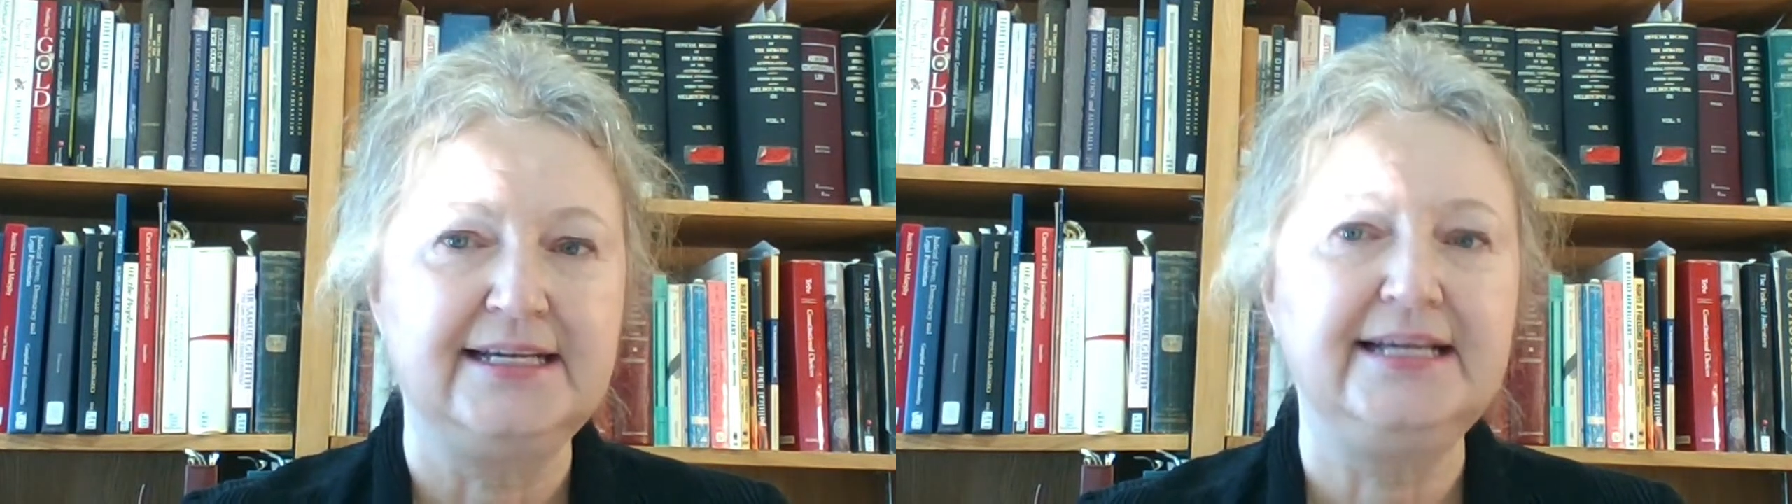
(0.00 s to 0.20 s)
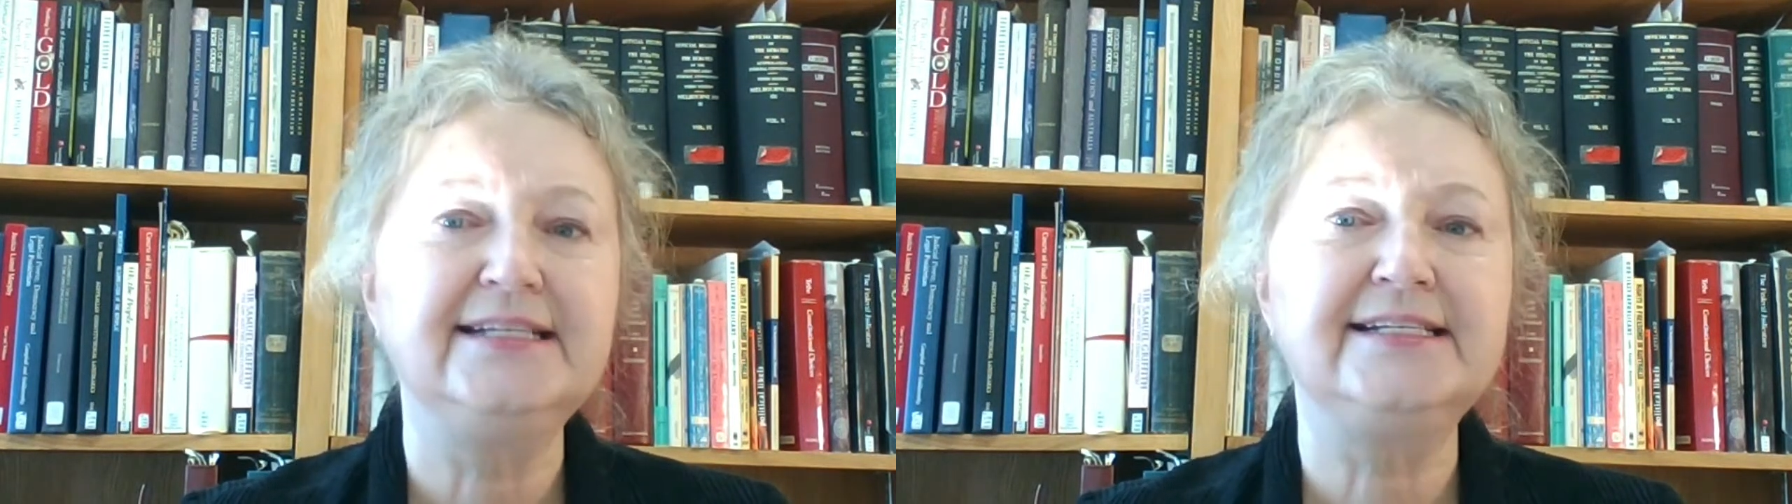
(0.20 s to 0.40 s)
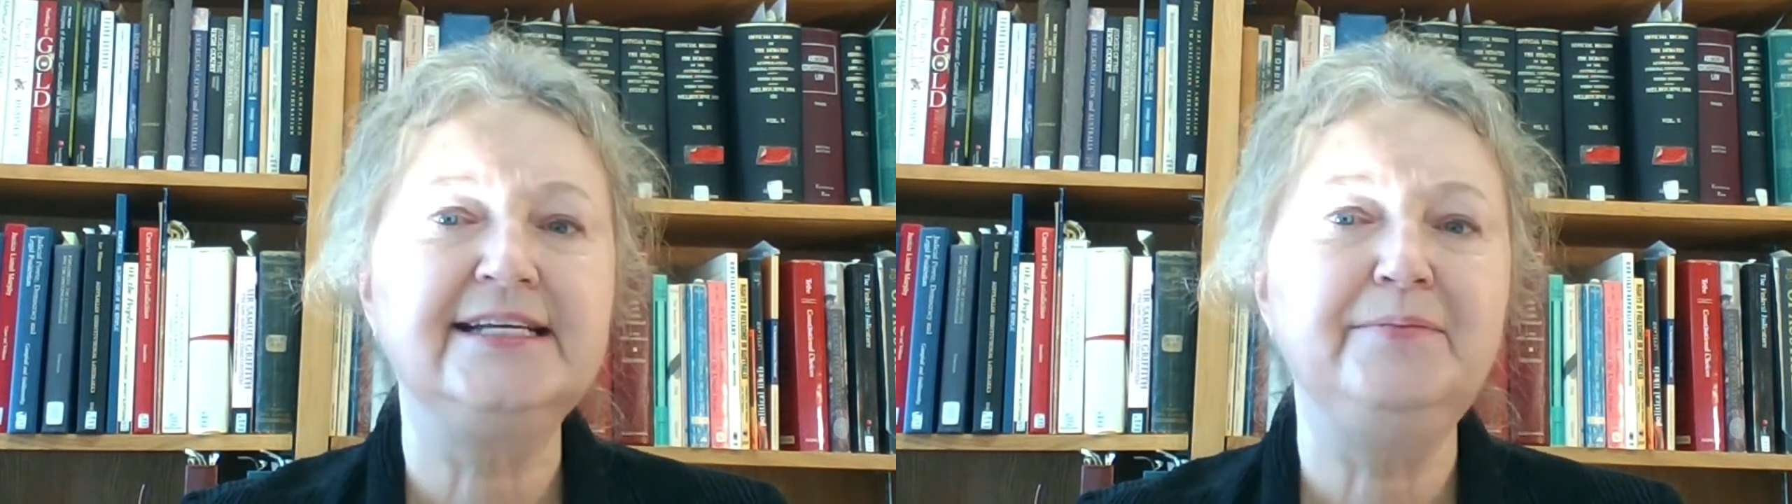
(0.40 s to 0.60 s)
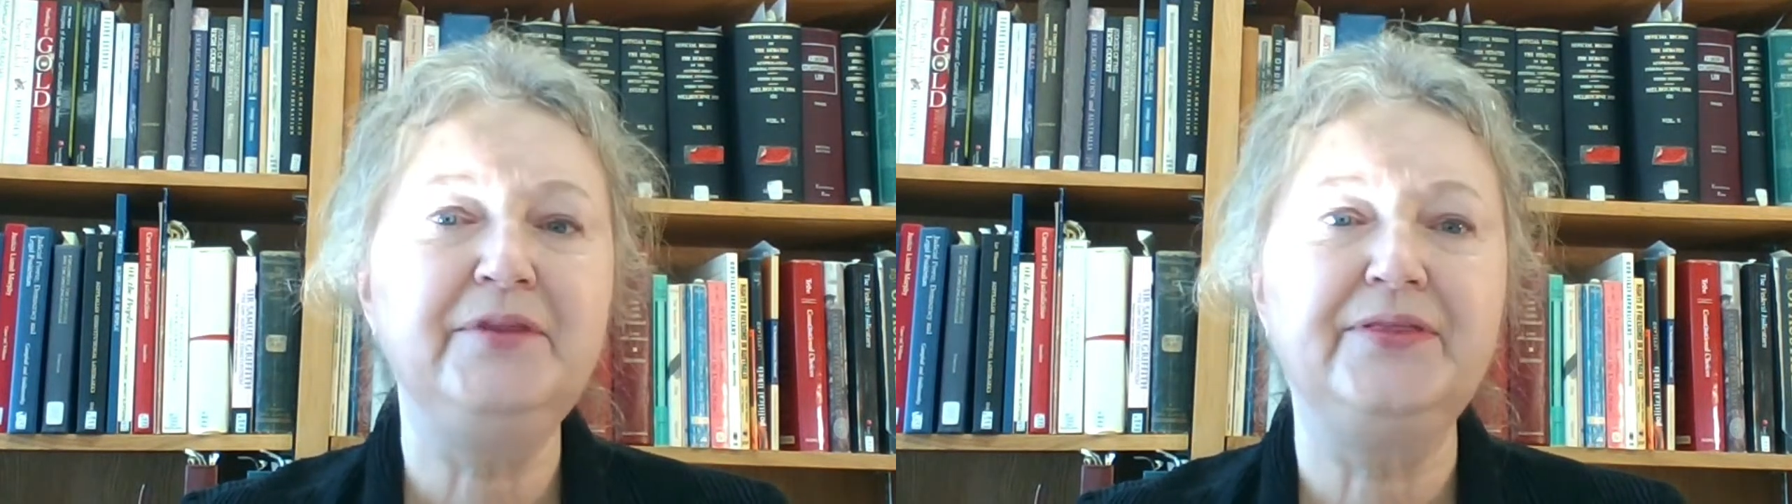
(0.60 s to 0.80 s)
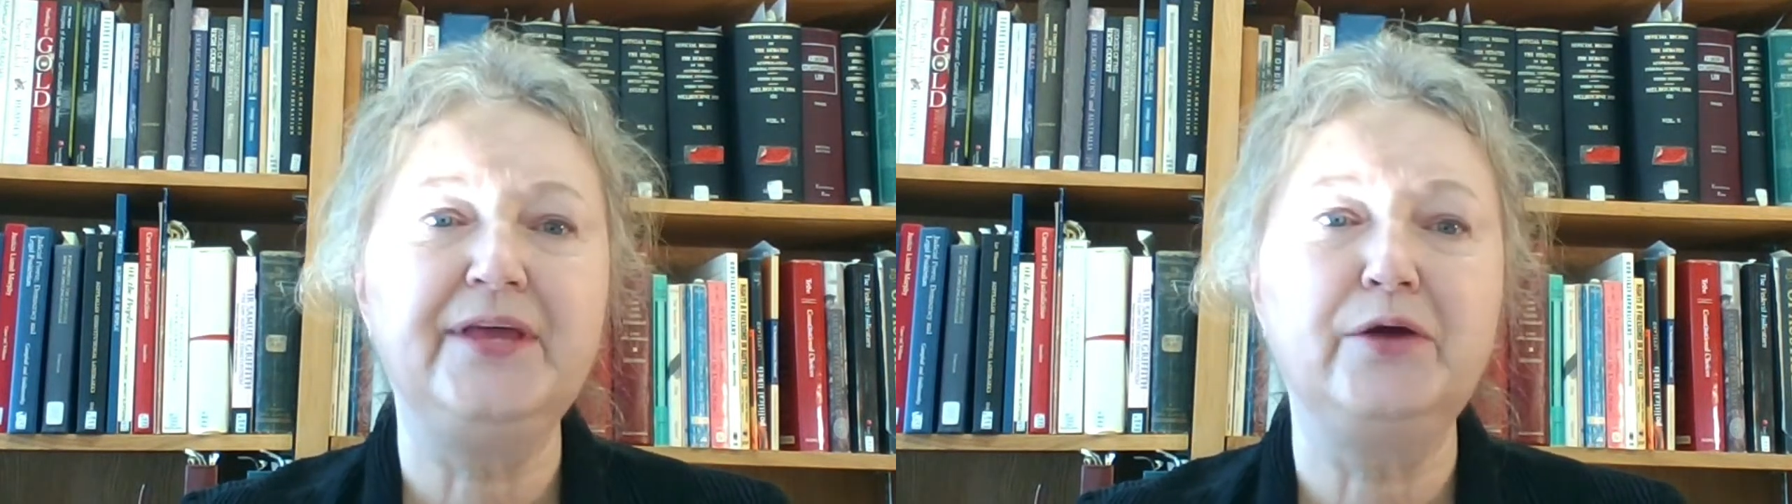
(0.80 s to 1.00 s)
it seemed
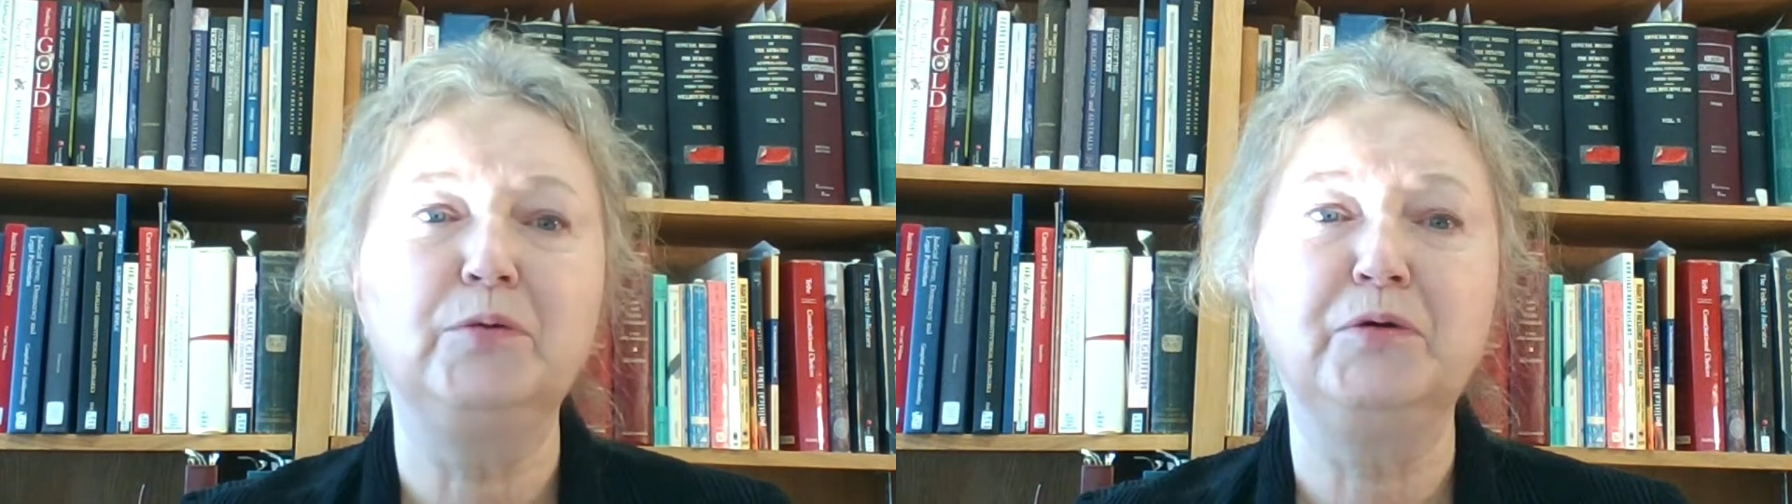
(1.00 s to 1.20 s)
that they were